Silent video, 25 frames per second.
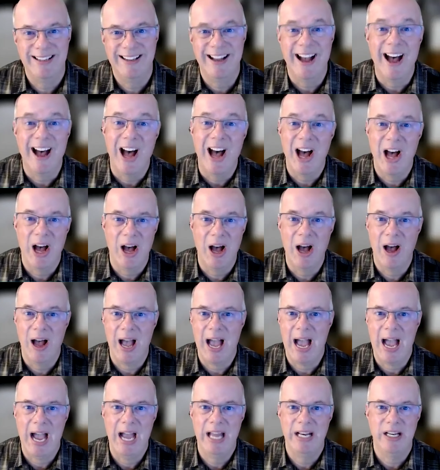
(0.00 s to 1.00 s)

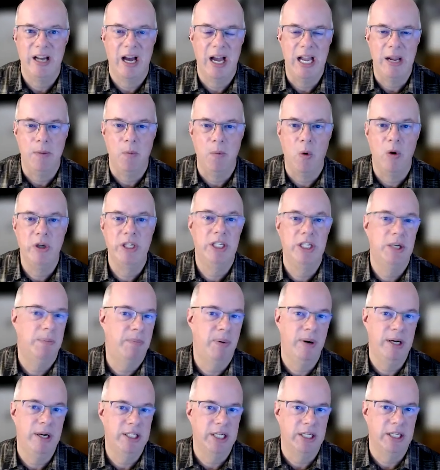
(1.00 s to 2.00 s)
and I wanted to
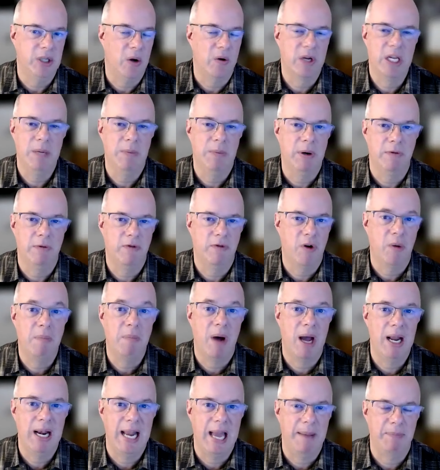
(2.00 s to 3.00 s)
print a document from
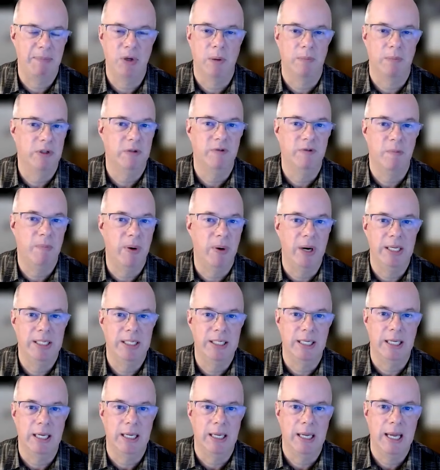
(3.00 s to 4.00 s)
my laptop to the
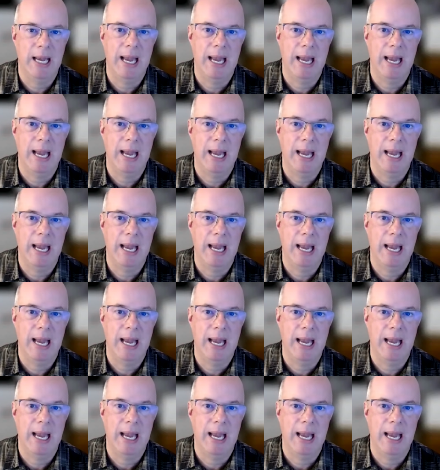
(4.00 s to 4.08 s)
printer,